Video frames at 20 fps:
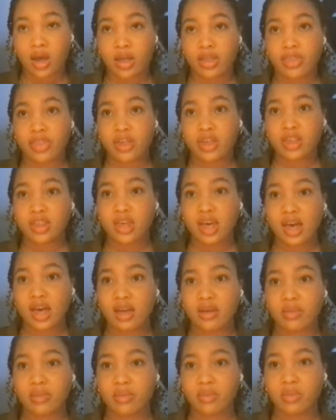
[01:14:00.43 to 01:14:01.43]
I think
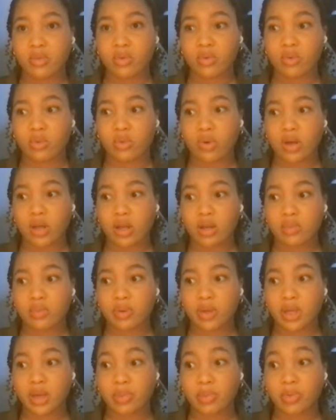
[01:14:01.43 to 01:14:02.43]
that when
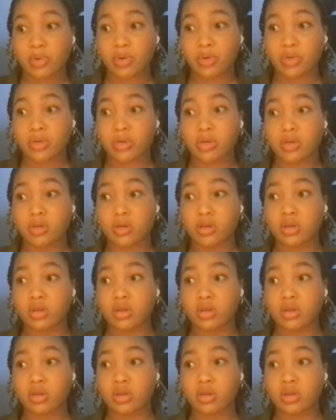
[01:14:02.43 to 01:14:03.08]
people